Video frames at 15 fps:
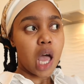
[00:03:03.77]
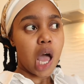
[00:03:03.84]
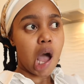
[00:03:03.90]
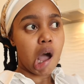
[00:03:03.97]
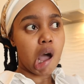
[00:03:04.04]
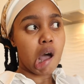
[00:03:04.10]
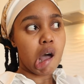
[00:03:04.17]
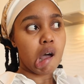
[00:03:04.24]

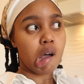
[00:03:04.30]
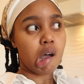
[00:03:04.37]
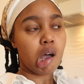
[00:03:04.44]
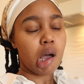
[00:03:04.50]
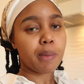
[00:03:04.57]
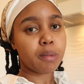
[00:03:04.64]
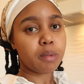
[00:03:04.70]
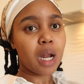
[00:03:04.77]
I'm
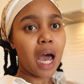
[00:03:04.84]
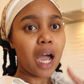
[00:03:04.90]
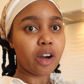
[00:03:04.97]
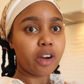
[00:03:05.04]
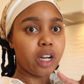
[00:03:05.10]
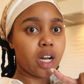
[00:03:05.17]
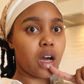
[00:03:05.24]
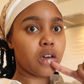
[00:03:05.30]
a bit
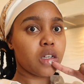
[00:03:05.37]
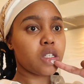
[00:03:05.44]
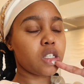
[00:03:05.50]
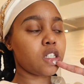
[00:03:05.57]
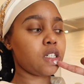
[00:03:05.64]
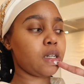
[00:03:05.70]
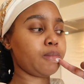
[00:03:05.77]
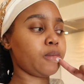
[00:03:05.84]
hungry now,
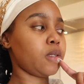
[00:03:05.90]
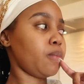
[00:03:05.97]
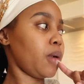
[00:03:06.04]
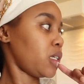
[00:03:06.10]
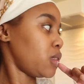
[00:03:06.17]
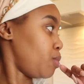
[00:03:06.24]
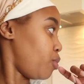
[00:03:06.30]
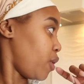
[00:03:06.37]
so I'm gonna make
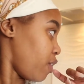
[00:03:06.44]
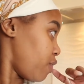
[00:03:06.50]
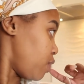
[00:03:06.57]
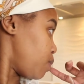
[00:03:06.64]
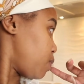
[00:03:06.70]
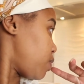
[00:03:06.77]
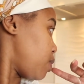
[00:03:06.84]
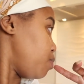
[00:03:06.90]
some
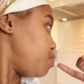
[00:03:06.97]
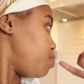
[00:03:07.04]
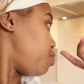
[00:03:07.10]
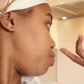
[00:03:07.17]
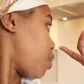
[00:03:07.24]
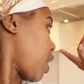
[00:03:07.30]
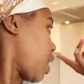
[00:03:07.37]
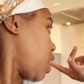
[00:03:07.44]

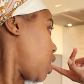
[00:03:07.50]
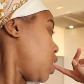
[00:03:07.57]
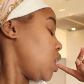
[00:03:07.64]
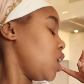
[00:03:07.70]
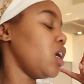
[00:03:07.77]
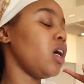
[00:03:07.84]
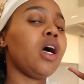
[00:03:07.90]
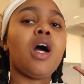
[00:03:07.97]

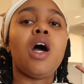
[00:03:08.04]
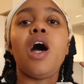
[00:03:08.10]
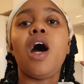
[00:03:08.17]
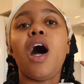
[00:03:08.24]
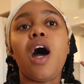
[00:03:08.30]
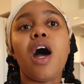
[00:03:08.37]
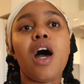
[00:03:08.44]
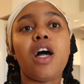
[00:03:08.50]
brekkie.
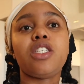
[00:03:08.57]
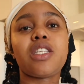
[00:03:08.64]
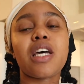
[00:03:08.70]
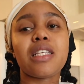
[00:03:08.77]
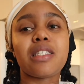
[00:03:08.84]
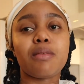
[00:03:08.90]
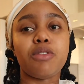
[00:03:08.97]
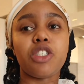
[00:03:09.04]
Just
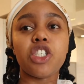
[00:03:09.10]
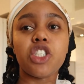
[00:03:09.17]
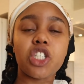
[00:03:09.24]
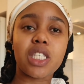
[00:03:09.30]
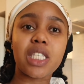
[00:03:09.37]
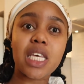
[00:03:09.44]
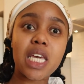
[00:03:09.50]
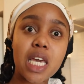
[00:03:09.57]
had some ginger
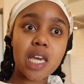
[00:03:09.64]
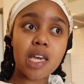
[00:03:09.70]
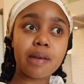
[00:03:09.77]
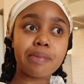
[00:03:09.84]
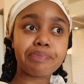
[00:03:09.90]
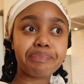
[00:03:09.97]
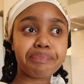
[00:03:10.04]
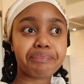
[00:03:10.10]

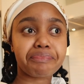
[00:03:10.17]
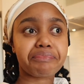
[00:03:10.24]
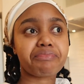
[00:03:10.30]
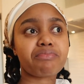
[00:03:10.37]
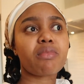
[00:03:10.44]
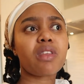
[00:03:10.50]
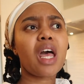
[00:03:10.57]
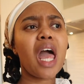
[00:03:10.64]
tea,
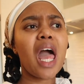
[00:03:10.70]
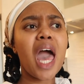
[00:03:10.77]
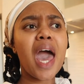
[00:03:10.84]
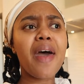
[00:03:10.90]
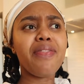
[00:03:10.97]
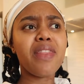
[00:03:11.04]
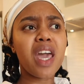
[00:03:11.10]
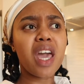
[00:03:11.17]

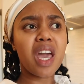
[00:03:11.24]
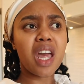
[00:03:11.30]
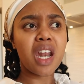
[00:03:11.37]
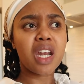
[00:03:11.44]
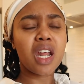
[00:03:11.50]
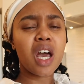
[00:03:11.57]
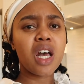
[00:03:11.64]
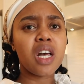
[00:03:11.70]
and
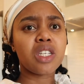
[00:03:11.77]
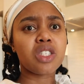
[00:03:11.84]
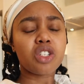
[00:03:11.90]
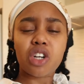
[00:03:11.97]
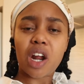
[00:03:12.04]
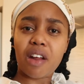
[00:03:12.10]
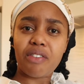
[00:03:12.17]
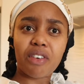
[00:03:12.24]
then still
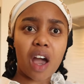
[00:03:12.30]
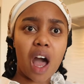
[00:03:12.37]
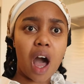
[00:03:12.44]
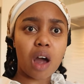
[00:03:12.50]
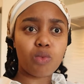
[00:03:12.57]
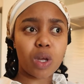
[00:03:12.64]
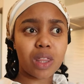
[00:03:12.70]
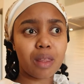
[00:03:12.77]
trying to figure
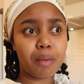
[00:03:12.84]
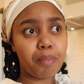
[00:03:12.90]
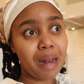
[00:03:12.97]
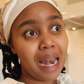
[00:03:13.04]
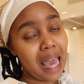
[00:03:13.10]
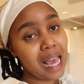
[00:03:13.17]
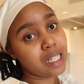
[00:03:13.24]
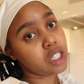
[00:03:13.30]
out what the
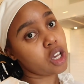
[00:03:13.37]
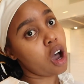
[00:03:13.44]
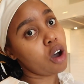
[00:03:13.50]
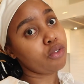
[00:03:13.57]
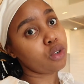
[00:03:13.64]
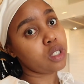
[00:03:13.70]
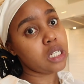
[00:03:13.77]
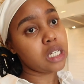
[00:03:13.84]
plans are
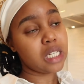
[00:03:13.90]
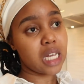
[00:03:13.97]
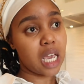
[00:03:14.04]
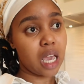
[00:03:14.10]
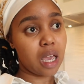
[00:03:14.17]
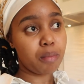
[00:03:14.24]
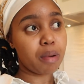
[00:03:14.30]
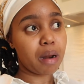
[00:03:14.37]
for
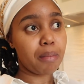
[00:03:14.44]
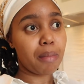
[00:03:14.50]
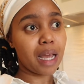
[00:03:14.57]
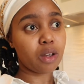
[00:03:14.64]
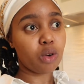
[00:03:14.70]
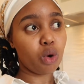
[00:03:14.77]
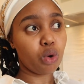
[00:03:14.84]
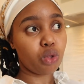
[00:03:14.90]
today, but I
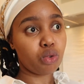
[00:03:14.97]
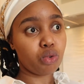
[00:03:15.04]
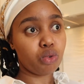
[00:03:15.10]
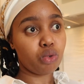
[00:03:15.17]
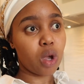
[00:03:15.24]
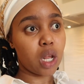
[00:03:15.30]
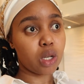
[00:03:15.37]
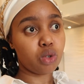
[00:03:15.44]
might go
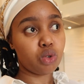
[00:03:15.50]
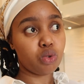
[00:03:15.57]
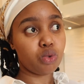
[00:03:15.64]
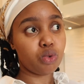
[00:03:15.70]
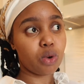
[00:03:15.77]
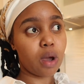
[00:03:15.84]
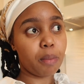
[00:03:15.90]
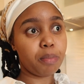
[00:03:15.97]
through and
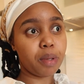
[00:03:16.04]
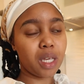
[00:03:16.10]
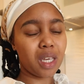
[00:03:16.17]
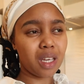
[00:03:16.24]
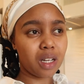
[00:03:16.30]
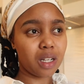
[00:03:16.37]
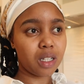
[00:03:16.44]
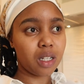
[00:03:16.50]
do a
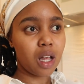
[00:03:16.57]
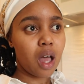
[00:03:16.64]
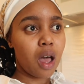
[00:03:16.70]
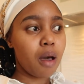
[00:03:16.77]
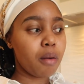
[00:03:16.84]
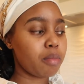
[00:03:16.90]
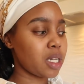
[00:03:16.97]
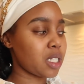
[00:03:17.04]
peel,
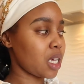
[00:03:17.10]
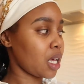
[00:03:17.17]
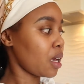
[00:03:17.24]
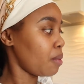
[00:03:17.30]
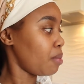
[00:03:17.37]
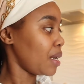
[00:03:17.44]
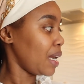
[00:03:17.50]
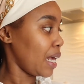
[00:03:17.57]
but it's getting
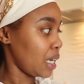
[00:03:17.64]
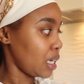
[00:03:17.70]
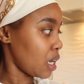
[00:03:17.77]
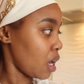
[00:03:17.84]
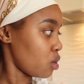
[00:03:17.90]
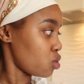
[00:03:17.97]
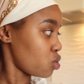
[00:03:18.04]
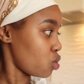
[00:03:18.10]
a bit late
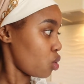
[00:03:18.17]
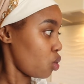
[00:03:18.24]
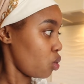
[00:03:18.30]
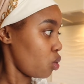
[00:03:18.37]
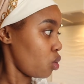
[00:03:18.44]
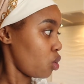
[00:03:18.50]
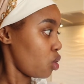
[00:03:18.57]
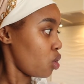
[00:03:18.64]
now,
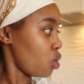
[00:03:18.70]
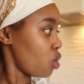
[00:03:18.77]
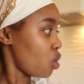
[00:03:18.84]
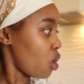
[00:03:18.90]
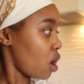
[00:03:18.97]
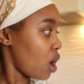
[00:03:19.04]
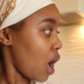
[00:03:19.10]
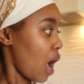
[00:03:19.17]
so
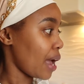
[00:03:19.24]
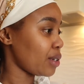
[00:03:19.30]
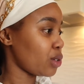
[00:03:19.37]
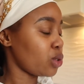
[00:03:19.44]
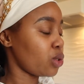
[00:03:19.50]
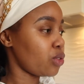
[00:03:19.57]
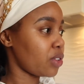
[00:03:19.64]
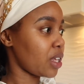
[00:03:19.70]
I don't
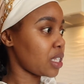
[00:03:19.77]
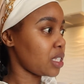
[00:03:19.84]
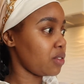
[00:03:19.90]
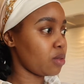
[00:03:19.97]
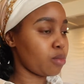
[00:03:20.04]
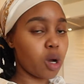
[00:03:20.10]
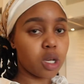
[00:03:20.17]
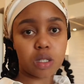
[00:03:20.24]
know if that's
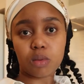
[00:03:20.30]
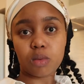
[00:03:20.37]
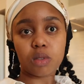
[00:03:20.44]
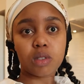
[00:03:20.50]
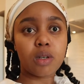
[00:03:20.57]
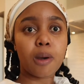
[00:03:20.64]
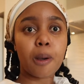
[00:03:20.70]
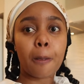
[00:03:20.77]
even
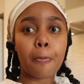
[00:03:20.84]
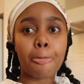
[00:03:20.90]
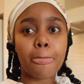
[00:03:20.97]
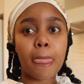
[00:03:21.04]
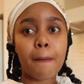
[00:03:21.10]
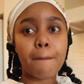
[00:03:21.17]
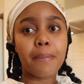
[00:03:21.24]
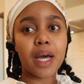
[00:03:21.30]
possible,
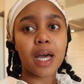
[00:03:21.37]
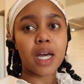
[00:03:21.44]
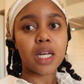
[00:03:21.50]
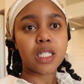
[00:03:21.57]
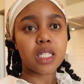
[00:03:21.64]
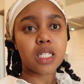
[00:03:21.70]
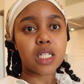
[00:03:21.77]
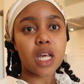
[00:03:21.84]

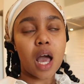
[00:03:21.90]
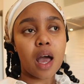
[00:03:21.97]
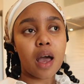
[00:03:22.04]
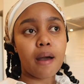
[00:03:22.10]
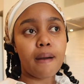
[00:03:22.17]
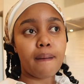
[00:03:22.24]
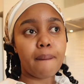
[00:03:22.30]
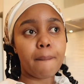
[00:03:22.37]
but
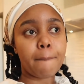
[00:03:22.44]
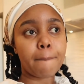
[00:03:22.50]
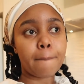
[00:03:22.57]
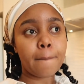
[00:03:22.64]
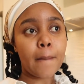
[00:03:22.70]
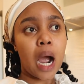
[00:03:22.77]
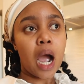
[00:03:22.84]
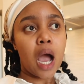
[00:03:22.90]
I'll
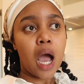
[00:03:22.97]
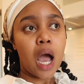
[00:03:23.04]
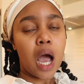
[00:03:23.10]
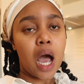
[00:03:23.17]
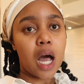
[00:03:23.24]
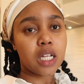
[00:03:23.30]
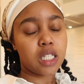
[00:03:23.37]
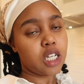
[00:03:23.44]

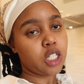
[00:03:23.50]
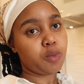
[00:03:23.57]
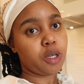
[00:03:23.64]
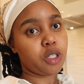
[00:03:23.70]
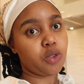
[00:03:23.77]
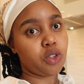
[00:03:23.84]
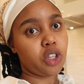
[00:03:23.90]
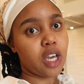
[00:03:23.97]
touch
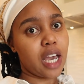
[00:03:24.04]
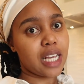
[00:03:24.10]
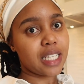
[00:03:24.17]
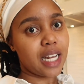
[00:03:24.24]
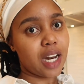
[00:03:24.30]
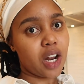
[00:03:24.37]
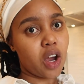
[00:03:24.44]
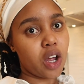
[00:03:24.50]
base with you guys
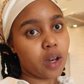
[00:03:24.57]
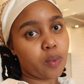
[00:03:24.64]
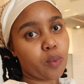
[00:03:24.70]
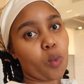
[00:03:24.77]
later on.